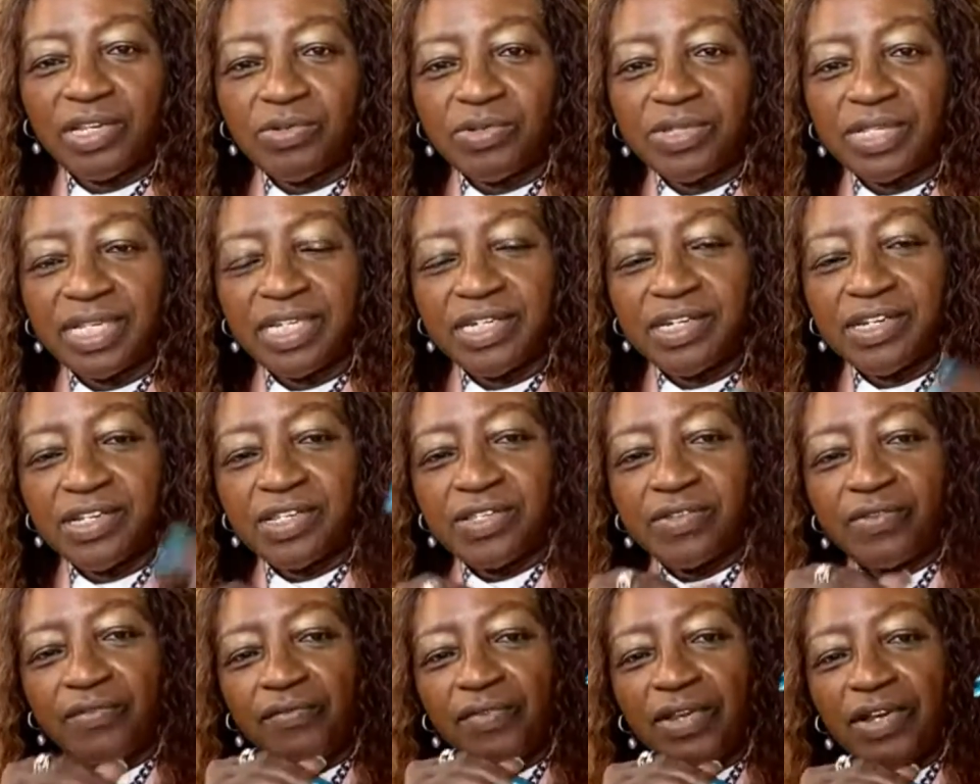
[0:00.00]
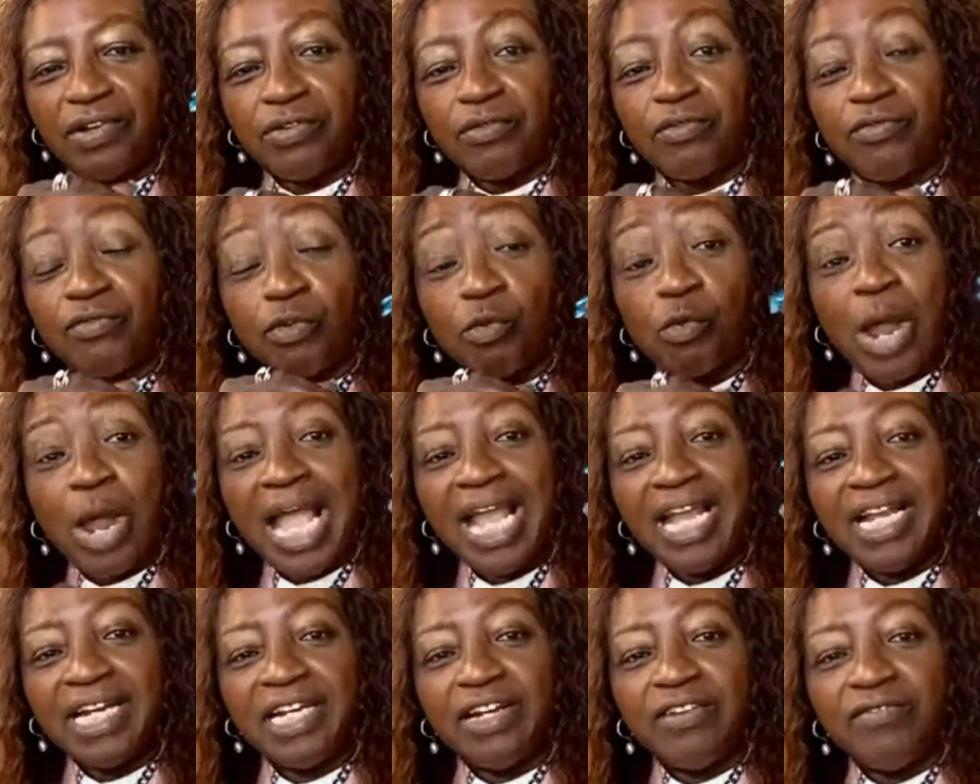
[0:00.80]
You see, there's a
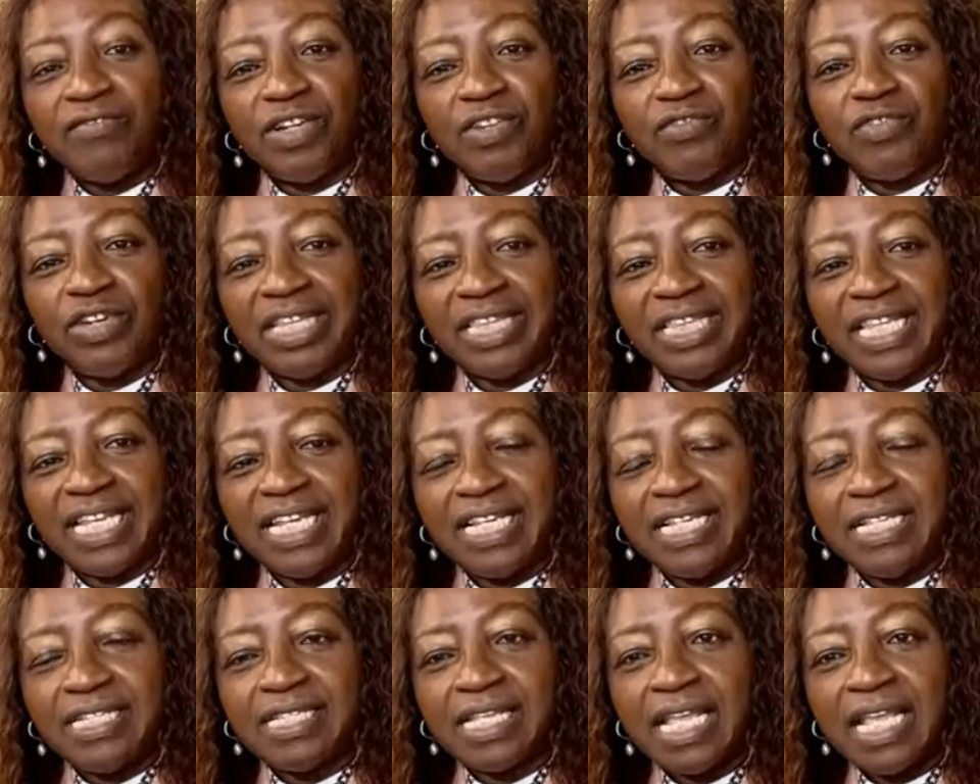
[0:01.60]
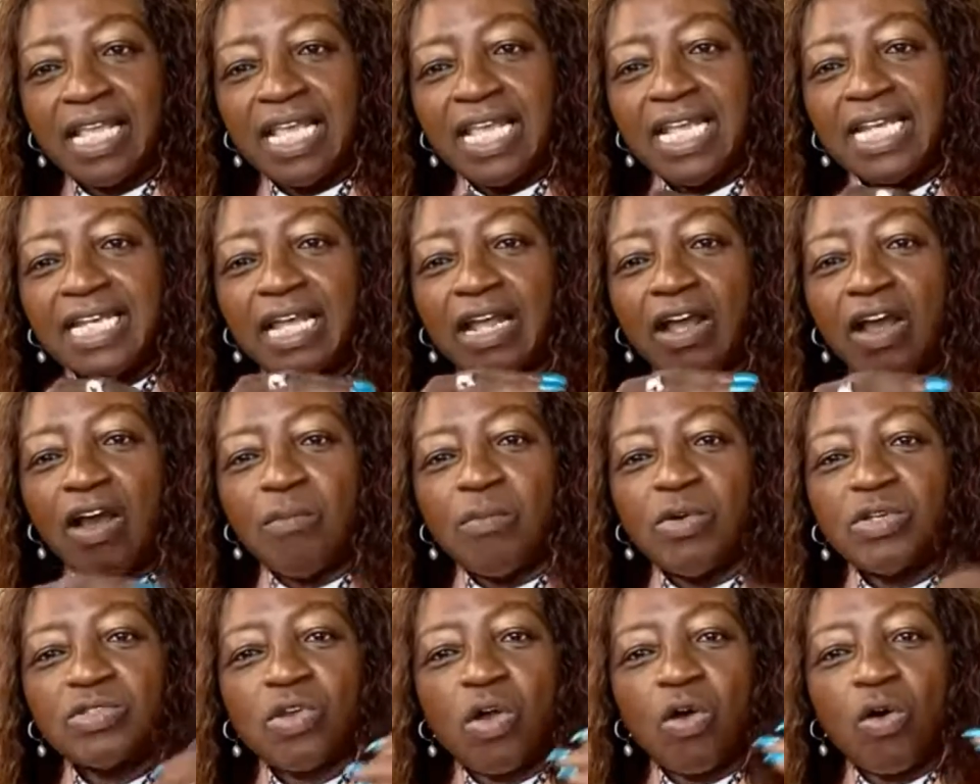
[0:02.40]
variety of different things that
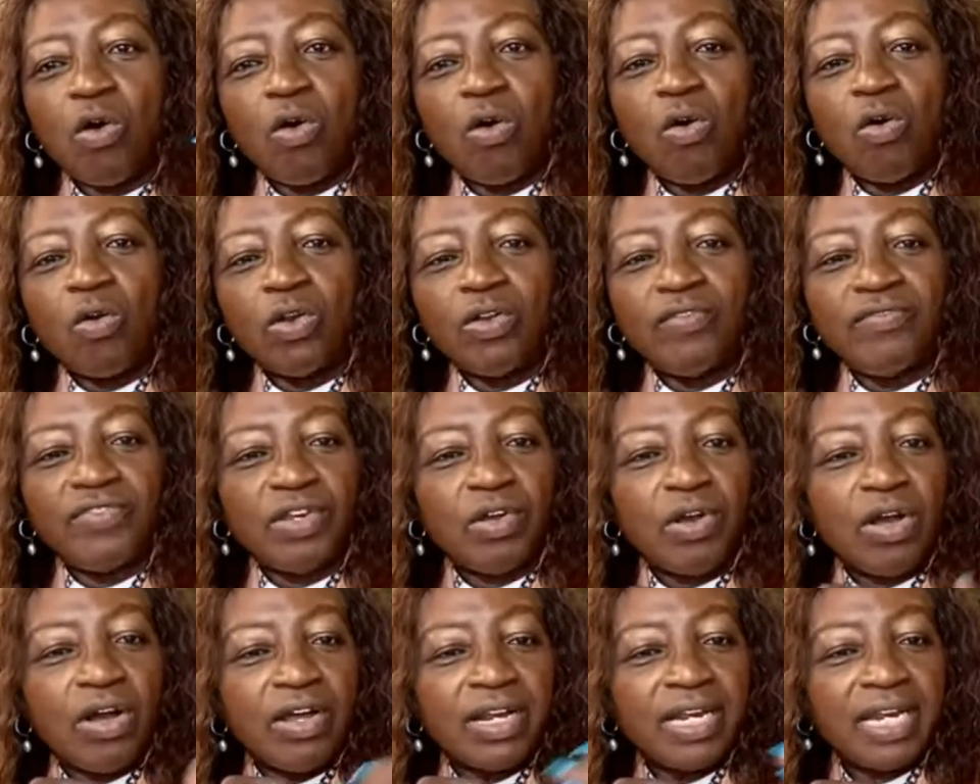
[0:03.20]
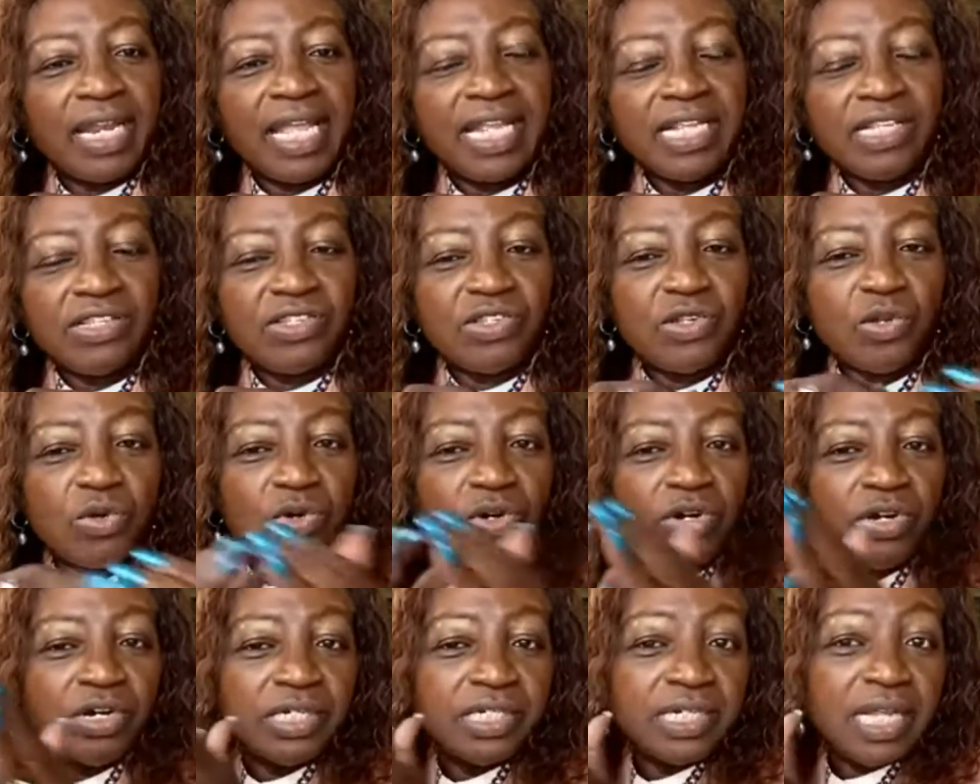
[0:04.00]
almost all of your online
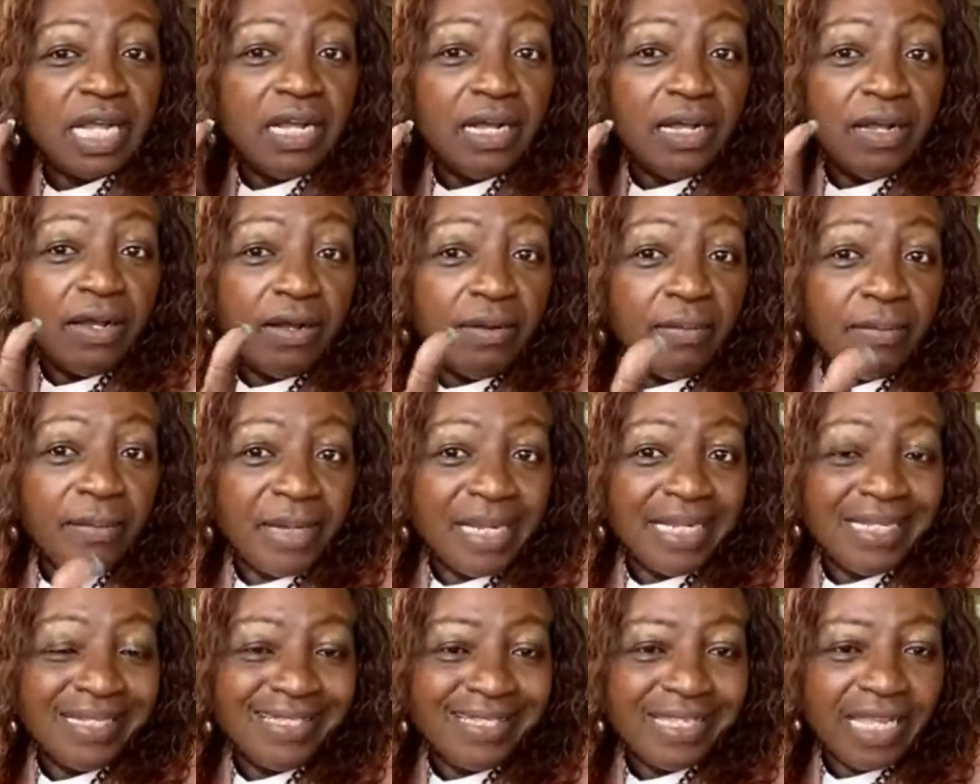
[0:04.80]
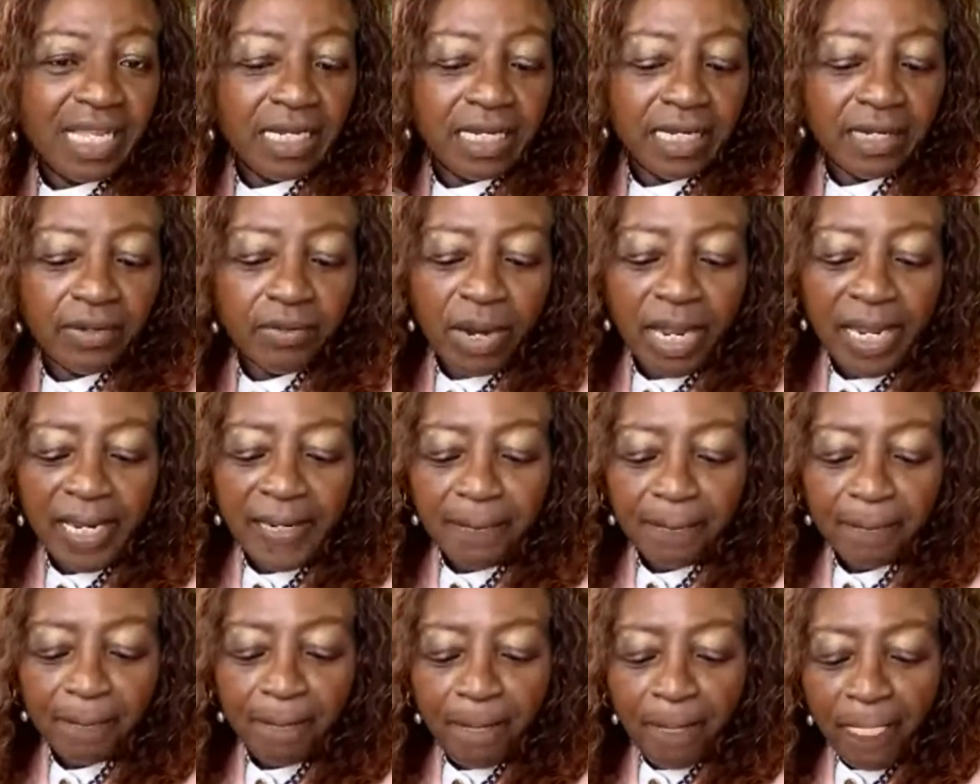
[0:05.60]
store is selling,
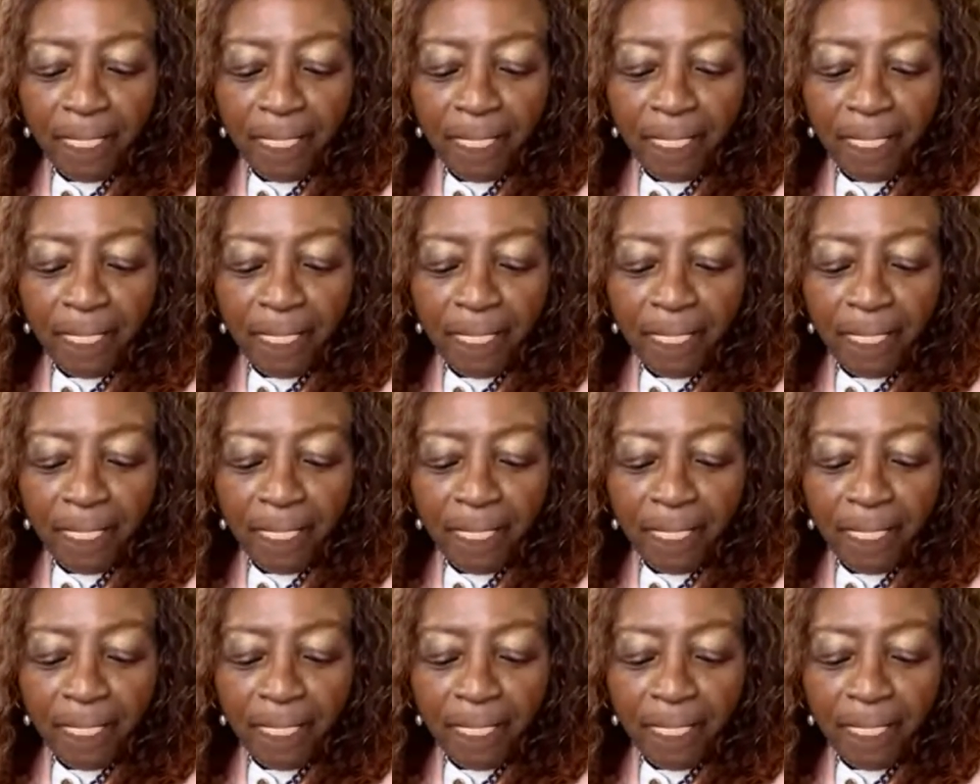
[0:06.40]
right?